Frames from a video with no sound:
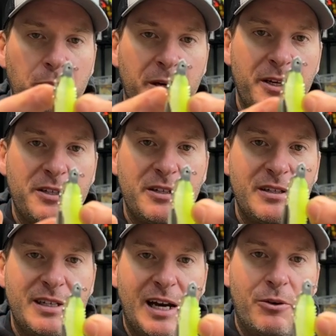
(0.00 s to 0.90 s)
Baits
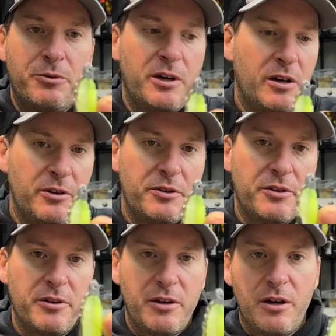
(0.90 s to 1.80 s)
Down
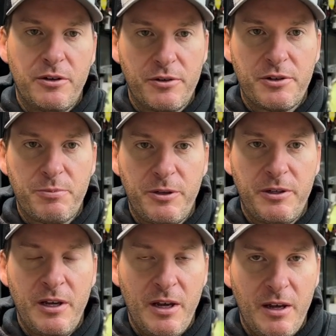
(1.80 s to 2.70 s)
Under Underspin.